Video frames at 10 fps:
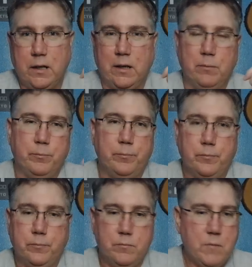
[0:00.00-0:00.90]

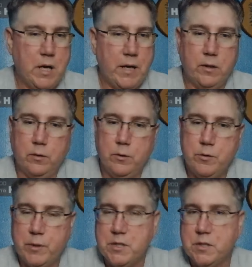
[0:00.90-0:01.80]
I didn't
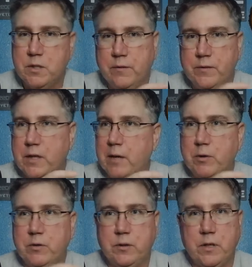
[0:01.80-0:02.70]
lose much of stuff because I had
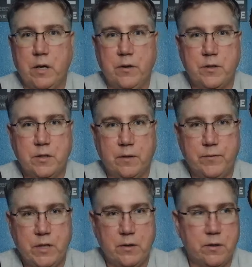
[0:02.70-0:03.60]
most of the other
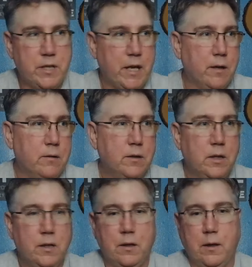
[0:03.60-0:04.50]
stuff tethered down.
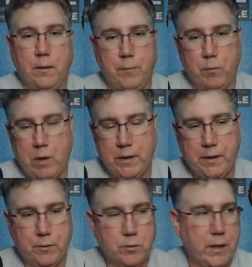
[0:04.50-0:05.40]
The rod
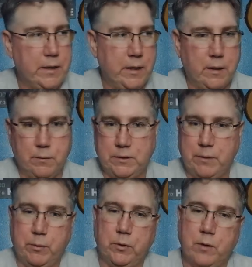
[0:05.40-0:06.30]
that was right there, I was
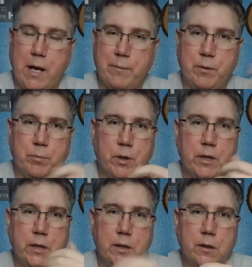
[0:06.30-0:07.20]
able to grab it, put
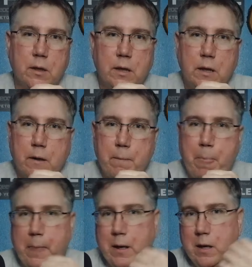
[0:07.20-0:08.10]
it in.
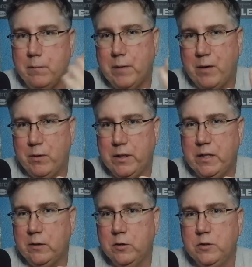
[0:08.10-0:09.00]
I really
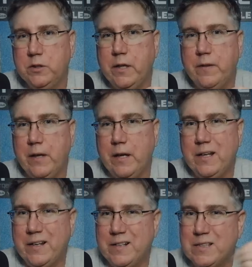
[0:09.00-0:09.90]
didn't lose
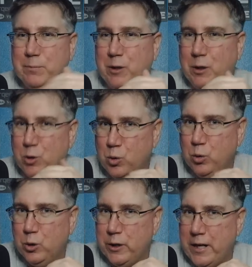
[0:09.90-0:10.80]
anything except the
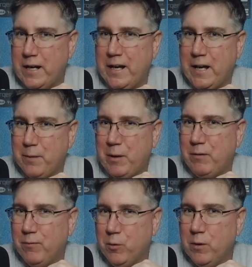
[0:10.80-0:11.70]
cooler that I had
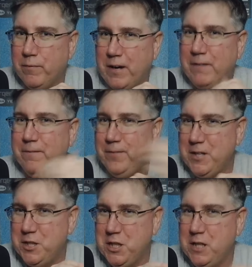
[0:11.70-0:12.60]
about 4 or 5
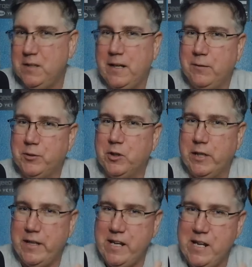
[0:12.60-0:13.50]
fish in that I was going
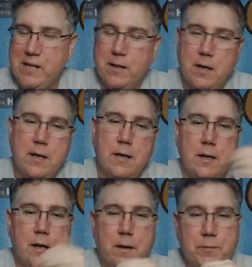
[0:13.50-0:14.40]
to eat.
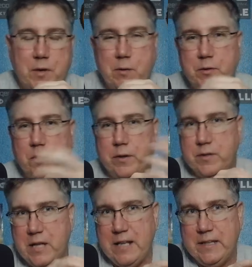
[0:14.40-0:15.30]
So that was the only
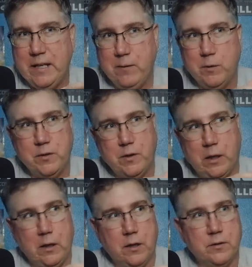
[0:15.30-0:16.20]
sad thing, was
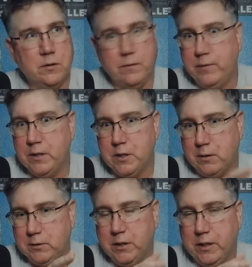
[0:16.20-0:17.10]
I lost the fish
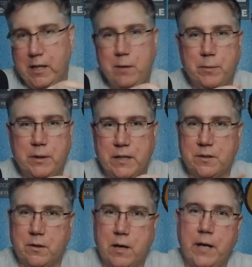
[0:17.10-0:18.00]
I was going to eat, but
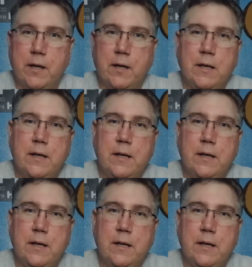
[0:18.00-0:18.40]
that's all right.